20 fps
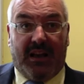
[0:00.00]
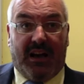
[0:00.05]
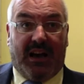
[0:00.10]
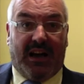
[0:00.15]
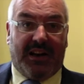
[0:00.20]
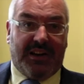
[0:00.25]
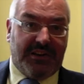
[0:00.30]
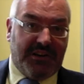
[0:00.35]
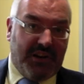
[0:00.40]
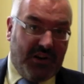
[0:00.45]

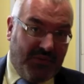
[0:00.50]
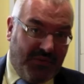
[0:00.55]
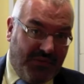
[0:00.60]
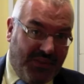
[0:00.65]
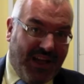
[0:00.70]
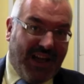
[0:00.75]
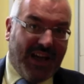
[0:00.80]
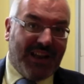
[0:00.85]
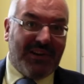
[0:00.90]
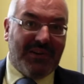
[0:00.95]
Had I known
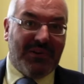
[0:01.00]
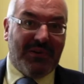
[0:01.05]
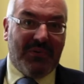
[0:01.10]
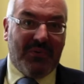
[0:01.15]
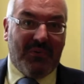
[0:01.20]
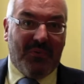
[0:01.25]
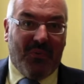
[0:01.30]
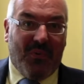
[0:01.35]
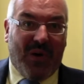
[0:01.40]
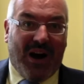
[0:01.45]
then
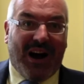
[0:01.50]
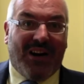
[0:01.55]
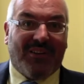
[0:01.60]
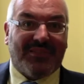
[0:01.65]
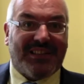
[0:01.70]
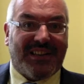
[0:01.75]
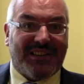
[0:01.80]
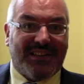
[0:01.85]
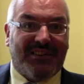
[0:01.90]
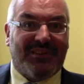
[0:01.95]
how
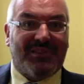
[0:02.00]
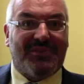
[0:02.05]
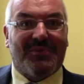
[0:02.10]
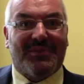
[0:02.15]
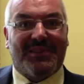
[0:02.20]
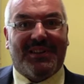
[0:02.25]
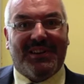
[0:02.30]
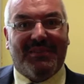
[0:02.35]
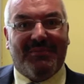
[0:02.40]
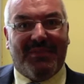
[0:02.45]
technology
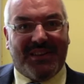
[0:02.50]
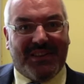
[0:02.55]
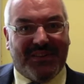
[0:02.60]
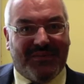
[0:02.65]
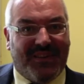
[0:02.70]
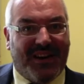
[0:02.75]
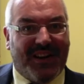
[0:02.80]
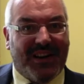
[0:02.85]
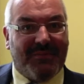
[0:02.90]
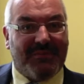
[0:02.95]
was going to be
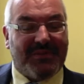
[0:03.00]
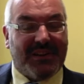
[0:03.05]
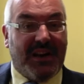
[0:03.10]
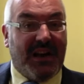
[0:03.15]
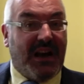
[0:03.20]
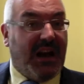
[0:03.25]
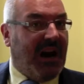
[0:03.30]
developed,